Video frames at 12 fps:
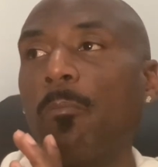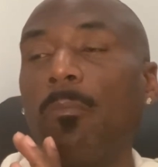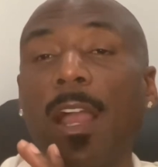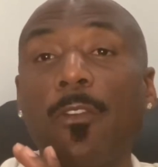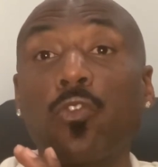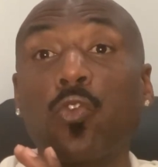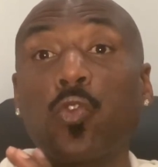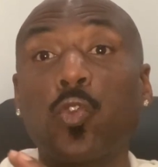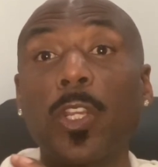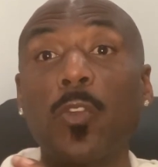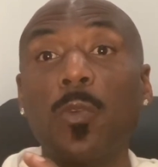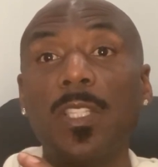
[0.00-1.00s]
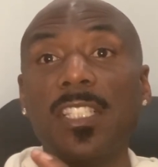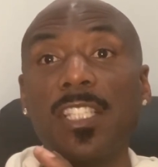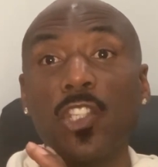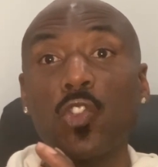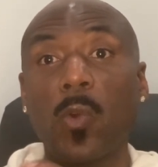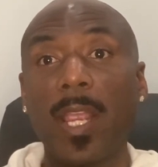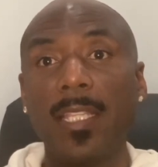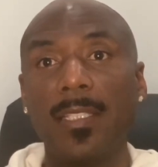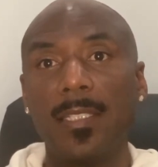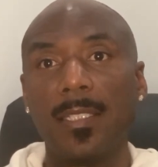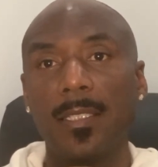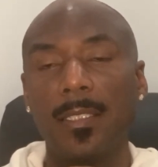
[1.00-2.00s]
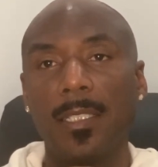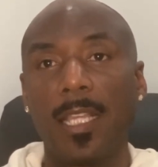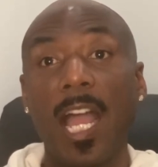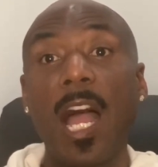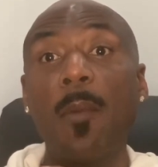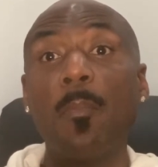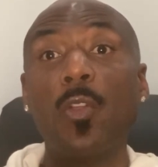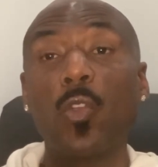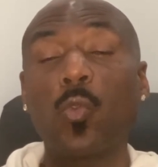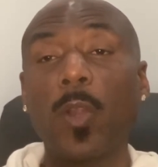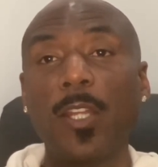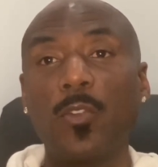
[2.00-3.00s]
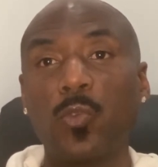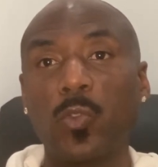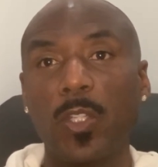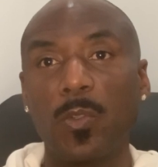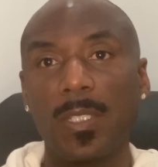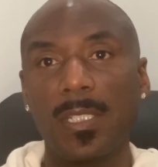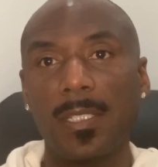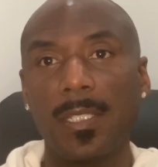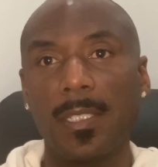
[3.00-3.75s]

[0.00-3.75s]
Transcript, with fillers: my frequency is right. I'm on the right frequency.